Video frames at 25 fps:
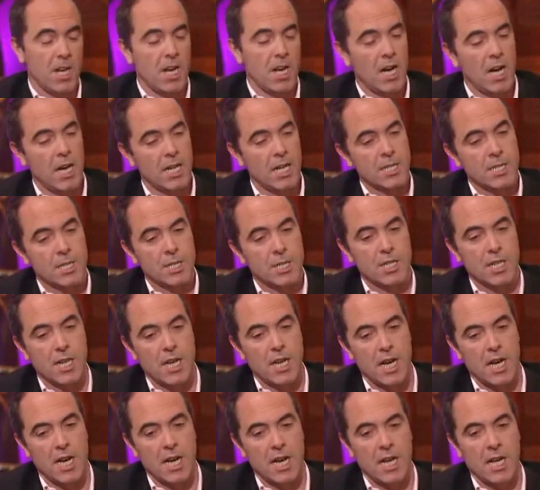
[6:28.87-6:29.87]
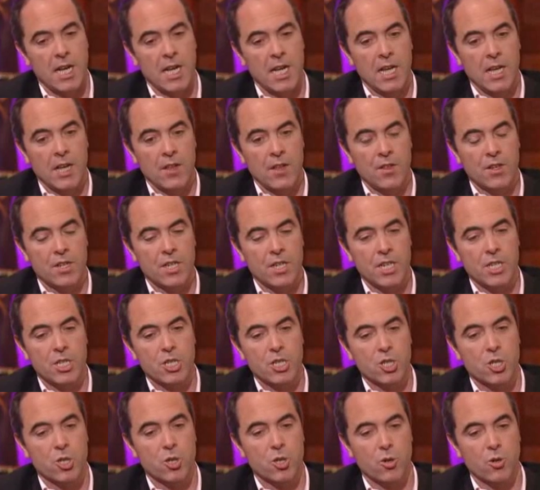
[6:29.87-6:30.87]
And the
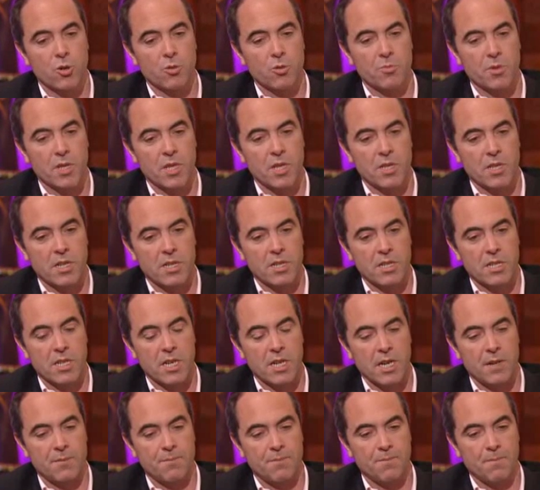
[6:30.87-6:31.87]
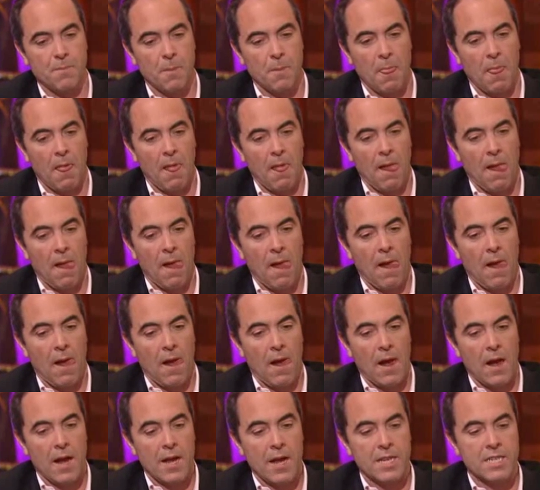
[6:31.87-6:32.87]
teacher told me that,
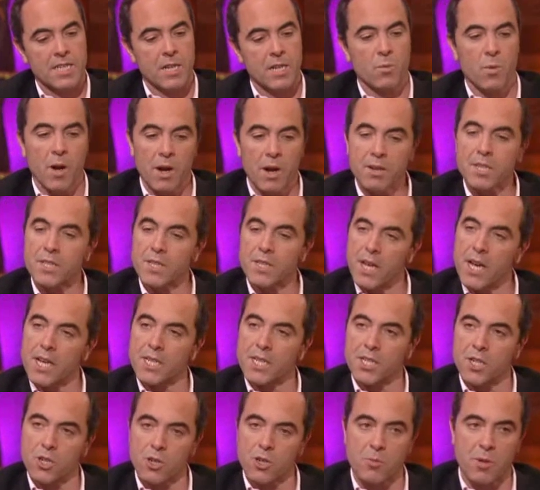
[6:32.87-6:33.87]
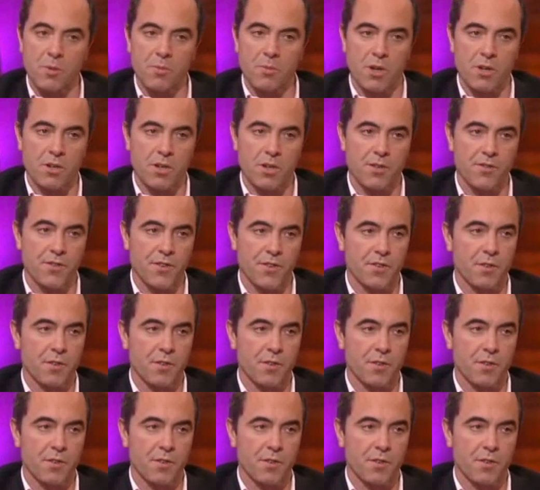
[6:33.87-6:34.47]
he said, "Where is the essay? You're going to be marked out of